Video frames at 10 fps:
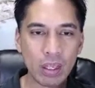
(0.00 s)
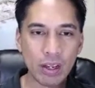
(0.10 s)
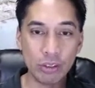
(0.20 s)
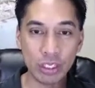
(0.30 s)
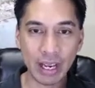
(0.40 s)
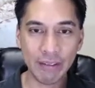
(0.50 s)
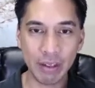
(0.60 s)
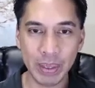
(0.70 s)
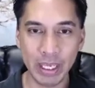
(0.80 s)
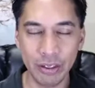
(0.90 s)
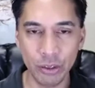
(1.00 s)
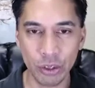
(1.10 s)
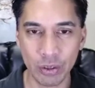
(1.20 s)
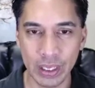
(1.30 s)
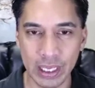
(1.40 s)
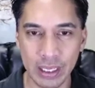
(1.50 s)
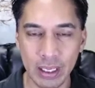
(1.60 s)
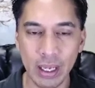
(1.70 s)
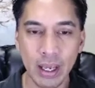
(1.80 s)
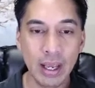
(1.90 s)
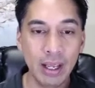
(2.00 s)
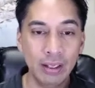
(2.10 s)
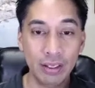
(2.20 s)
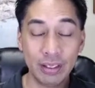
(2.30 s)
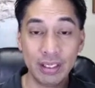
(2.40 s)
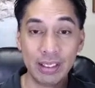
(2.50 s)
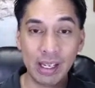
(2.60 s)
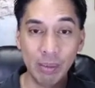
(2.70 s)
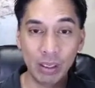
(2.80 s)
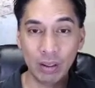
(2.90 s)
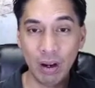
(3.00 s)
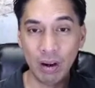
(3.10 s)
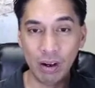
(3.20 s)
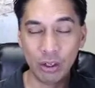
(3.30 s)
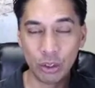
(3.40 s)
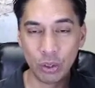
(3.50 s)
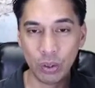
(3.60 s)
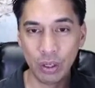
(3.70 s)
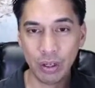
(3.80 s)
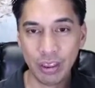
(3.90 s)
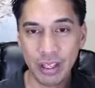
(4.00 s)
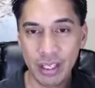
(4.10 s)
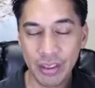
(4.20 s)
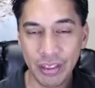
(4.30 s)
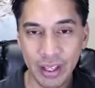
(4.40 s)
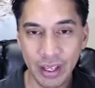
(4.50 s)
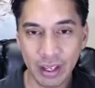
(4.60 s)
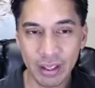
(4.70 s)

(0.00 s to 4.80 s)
just have it appear on your screen. Does the stem look long, short, thin, thick?